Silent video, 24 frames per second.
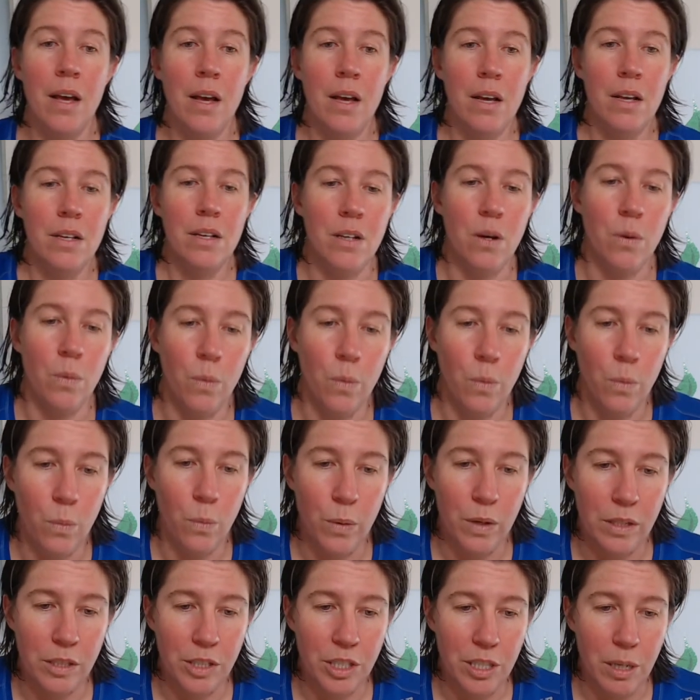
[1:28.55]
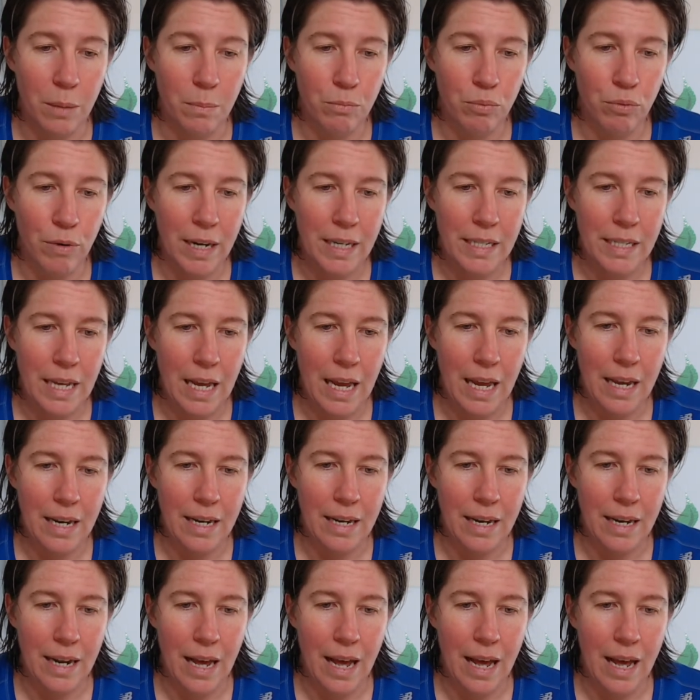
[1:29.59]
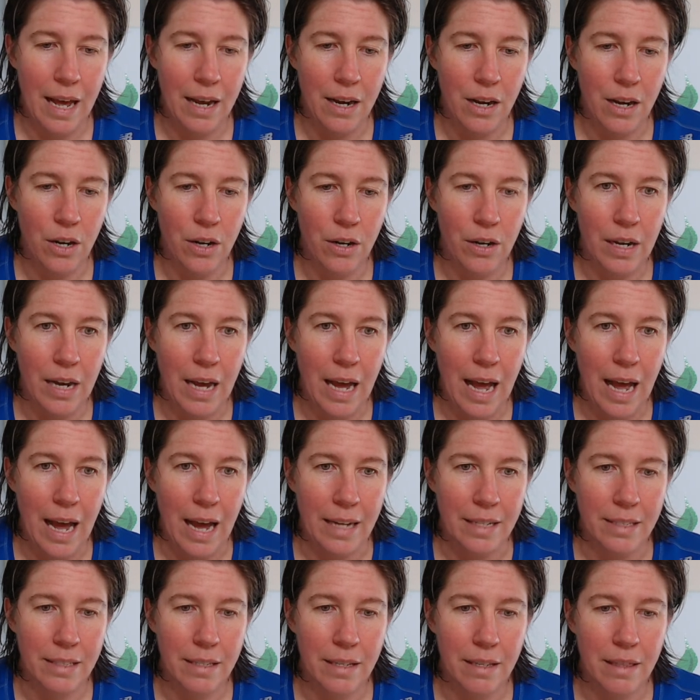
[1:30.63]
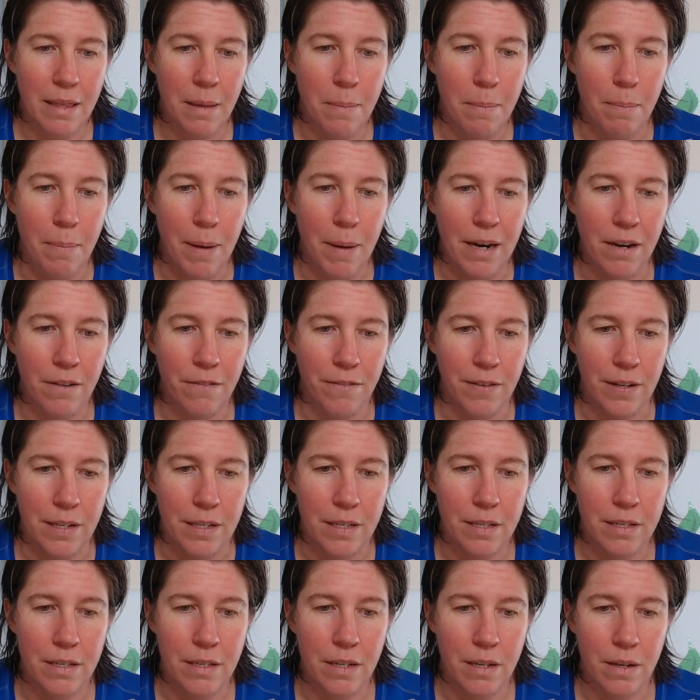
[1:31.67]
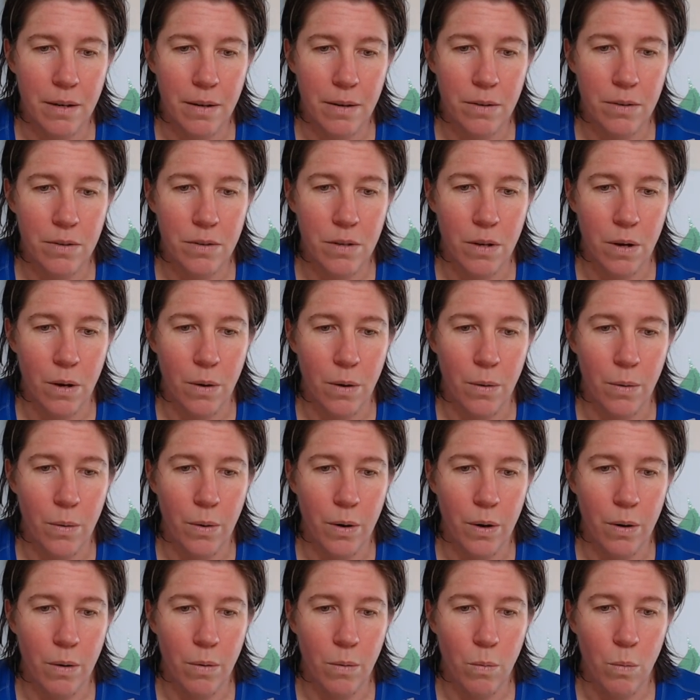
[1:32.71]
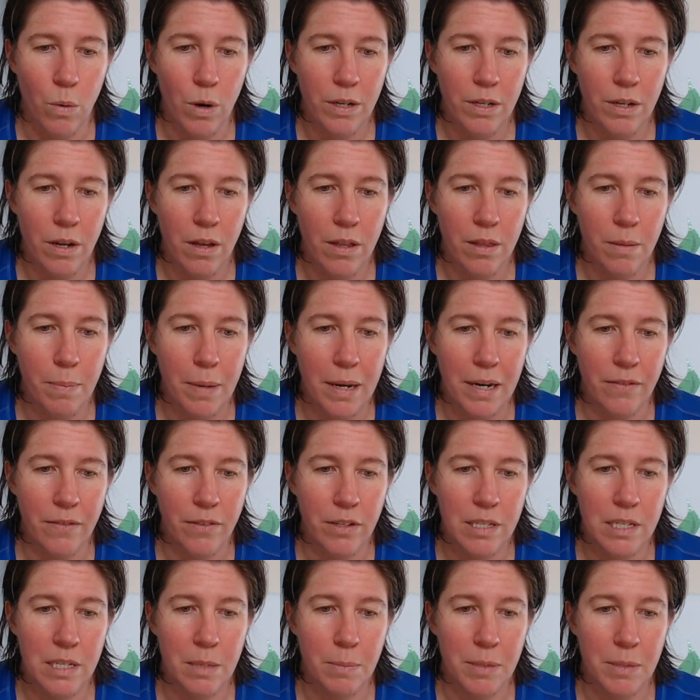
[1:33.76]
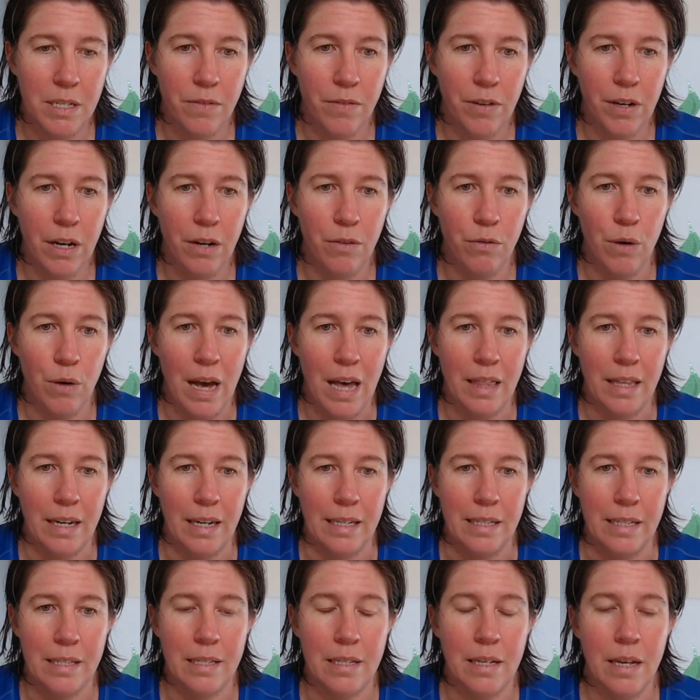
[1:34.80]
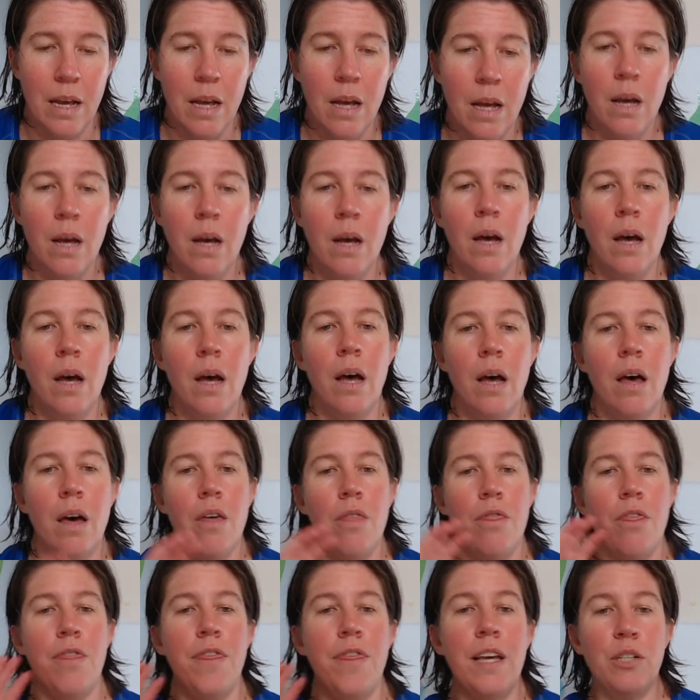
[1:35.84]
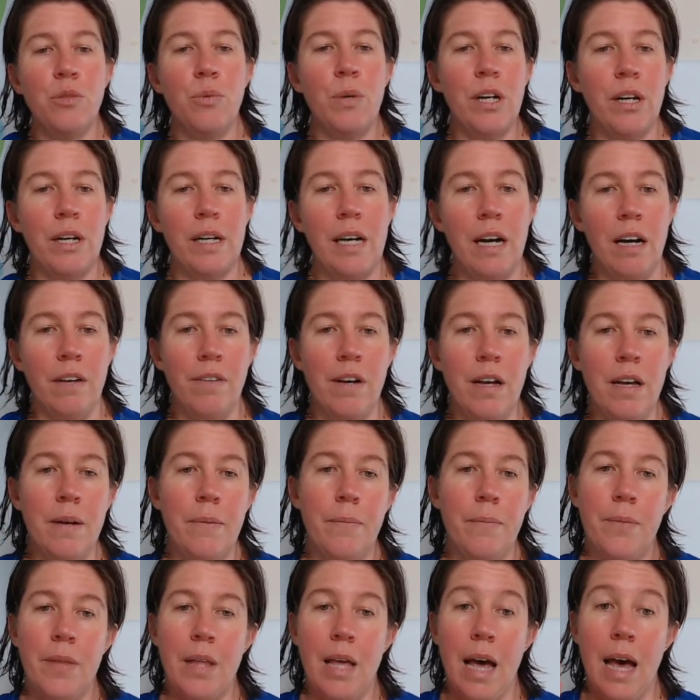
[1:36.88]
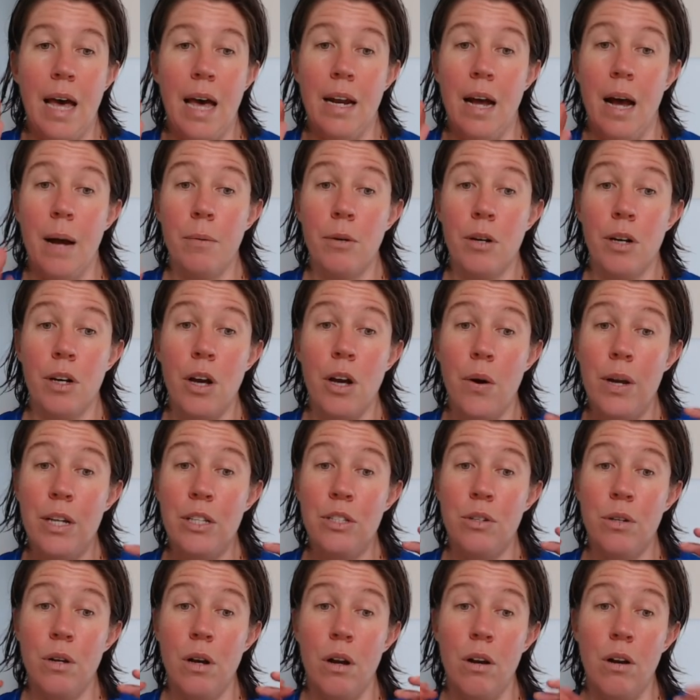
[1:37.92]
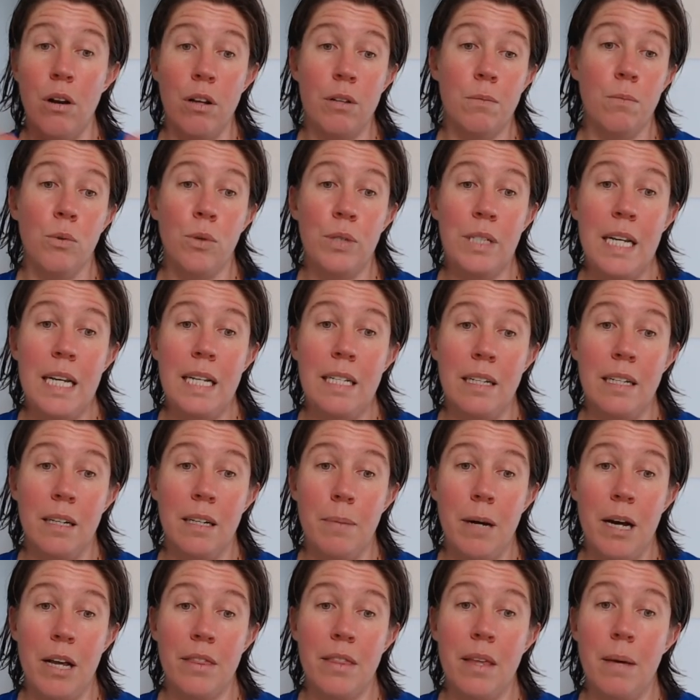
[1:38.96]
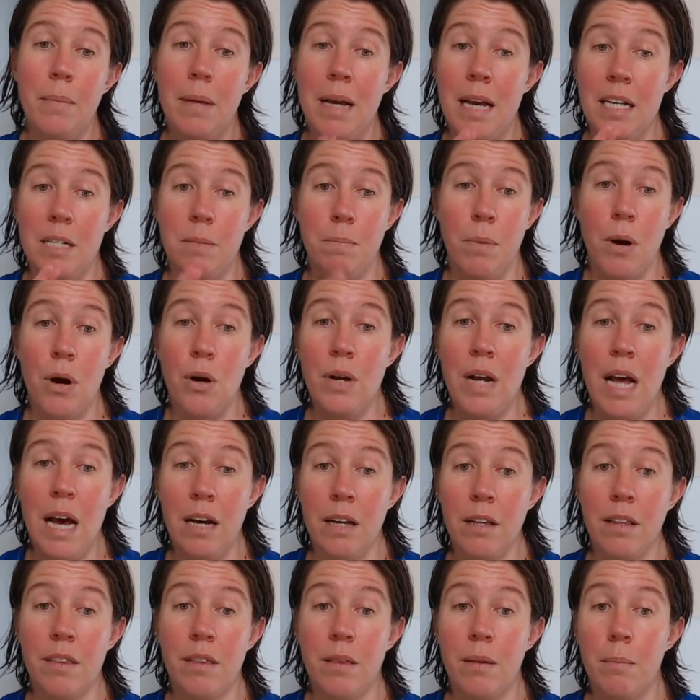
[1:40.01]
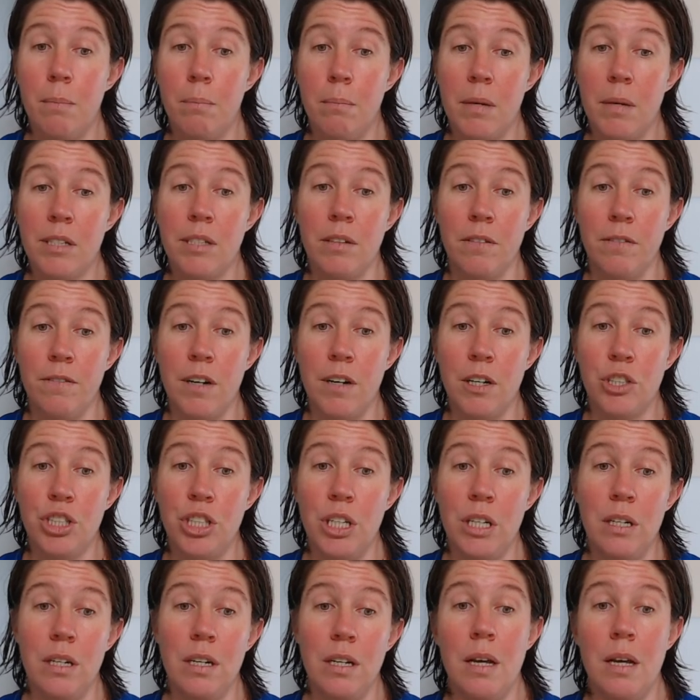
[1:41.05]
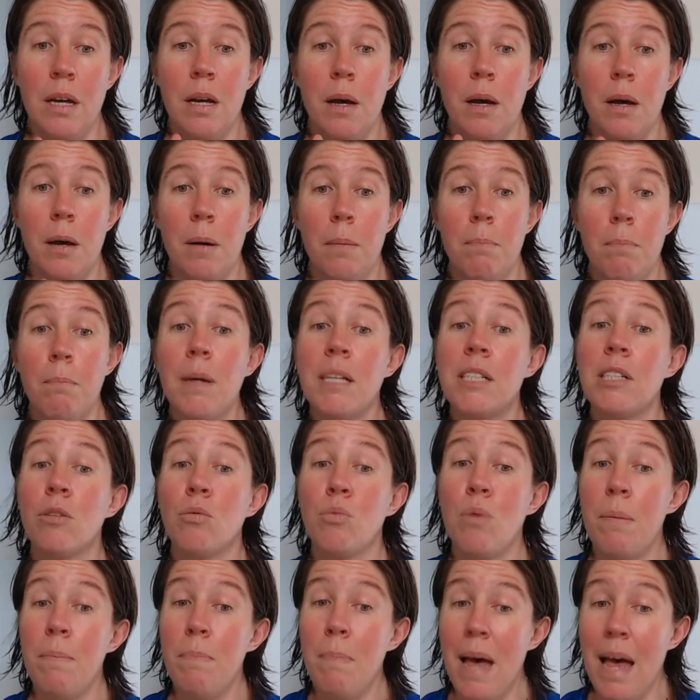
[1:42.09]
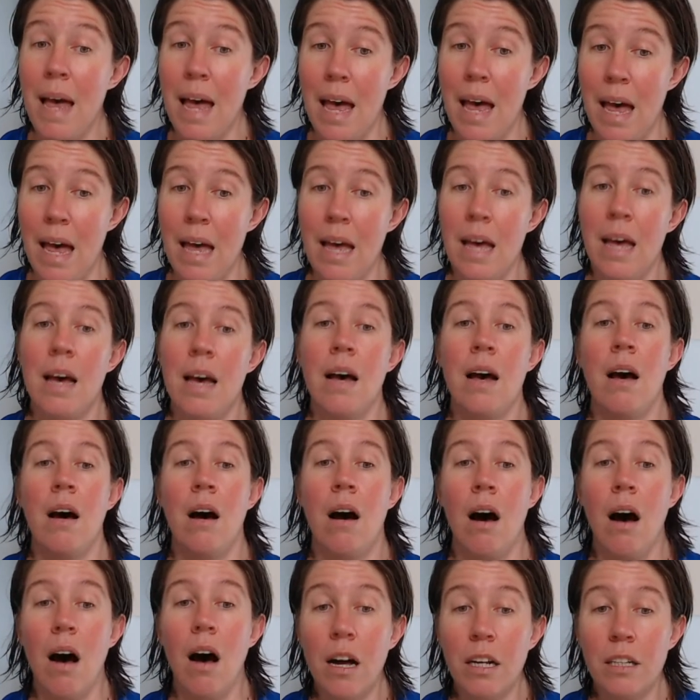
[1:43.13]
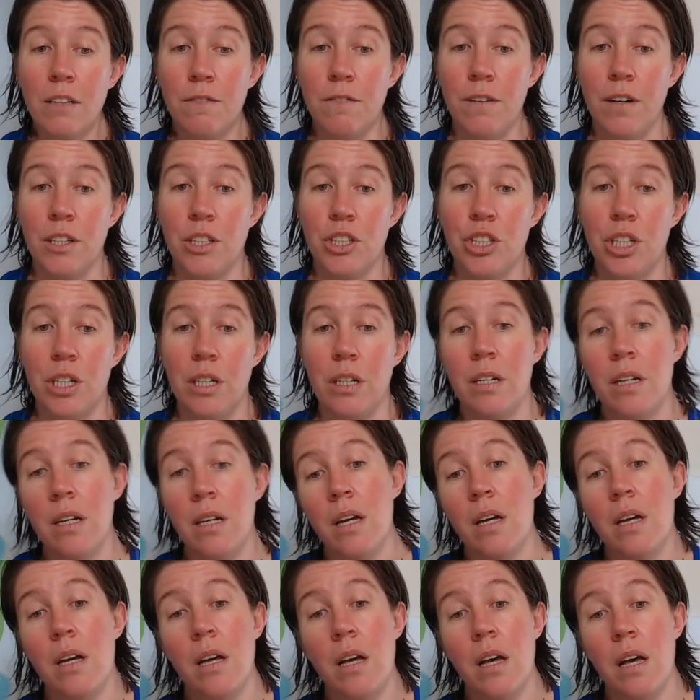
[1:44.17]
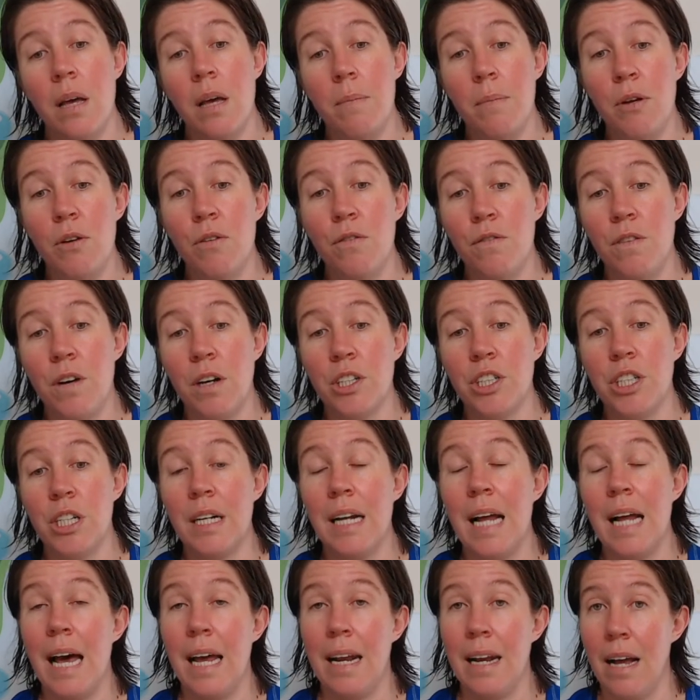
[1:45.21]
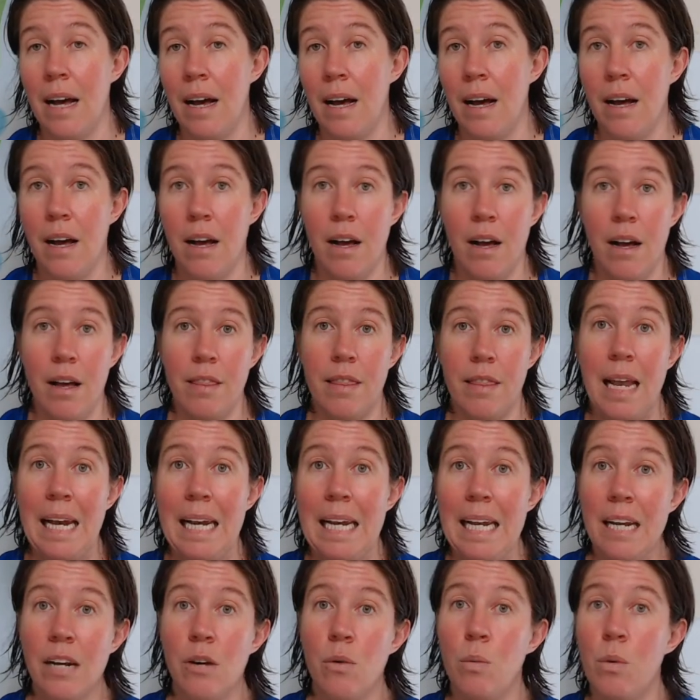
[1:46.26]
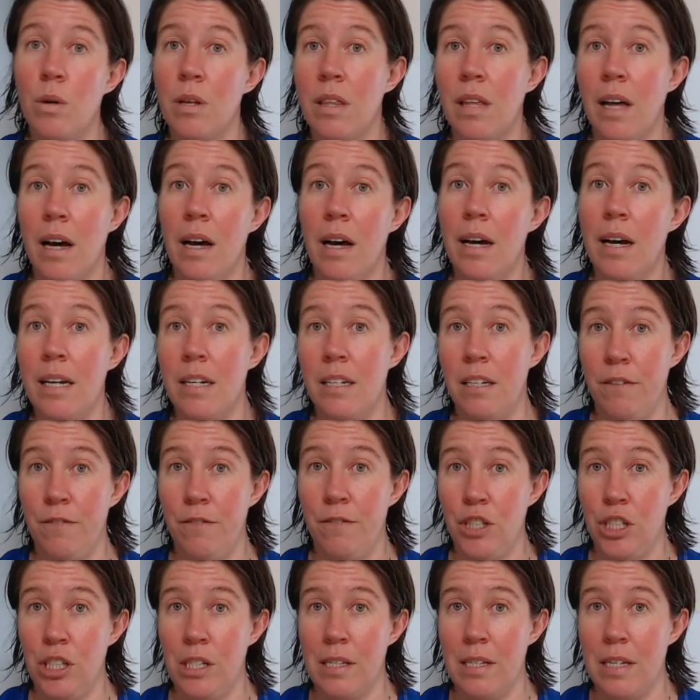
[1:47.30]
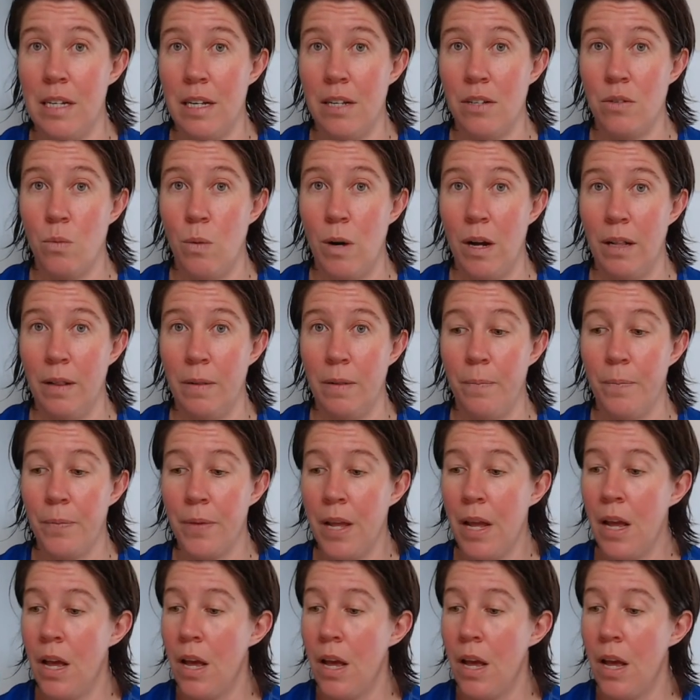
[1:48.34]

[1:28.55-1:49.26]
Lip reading: So we'll jump right in and look at the benefits. So what are the benefits specifically for athletes? The things we're going to cover, and I'm going to go into a lot more detail about them, is bone health, muscle function, muscle repair, heart function, immune function, and the link with iron deficiency as well.